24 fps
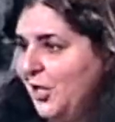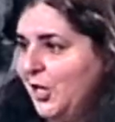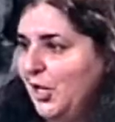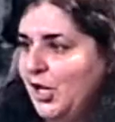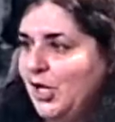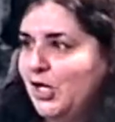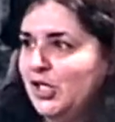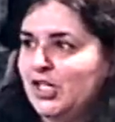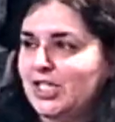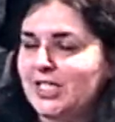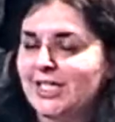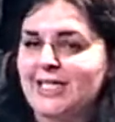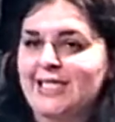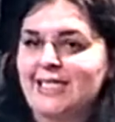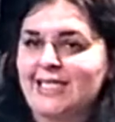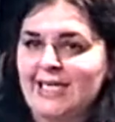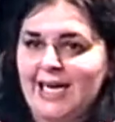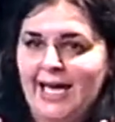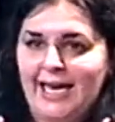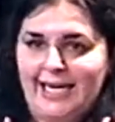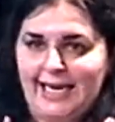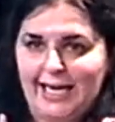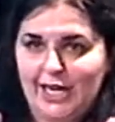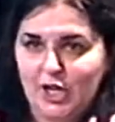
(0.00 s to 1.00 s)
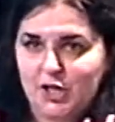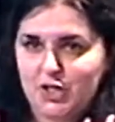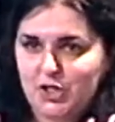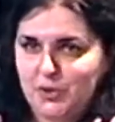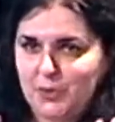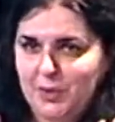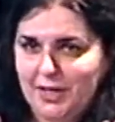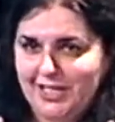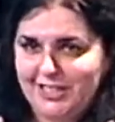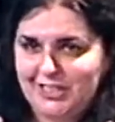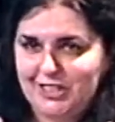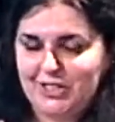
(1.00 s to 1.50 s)
you know, just a slight little
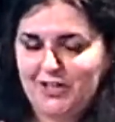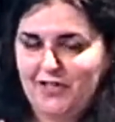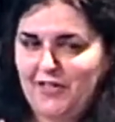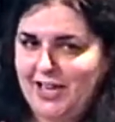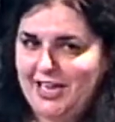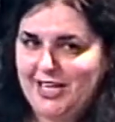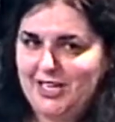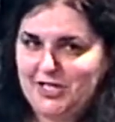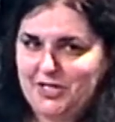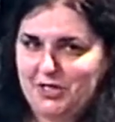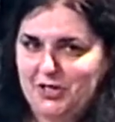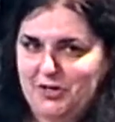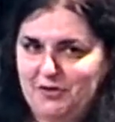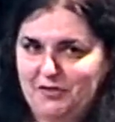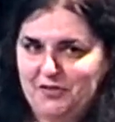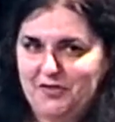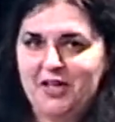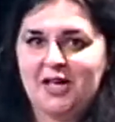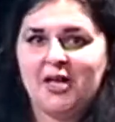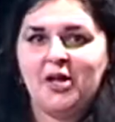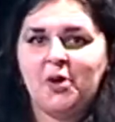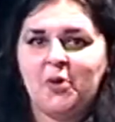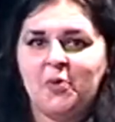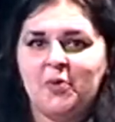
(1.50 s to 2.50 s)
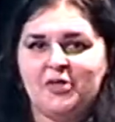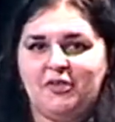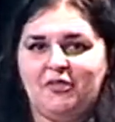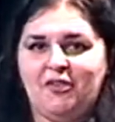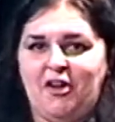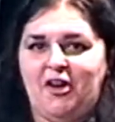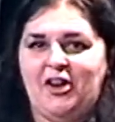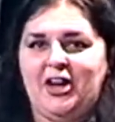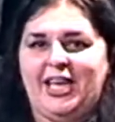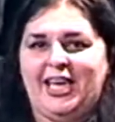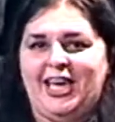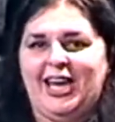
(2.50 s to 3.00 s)
twitch, and then he sort of was
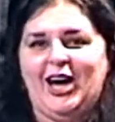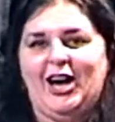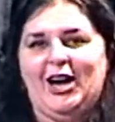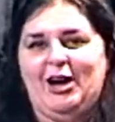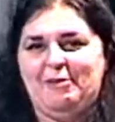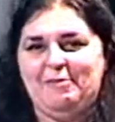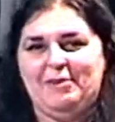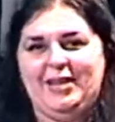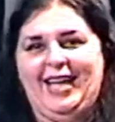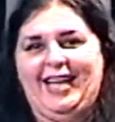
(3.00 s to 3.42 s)
very calm,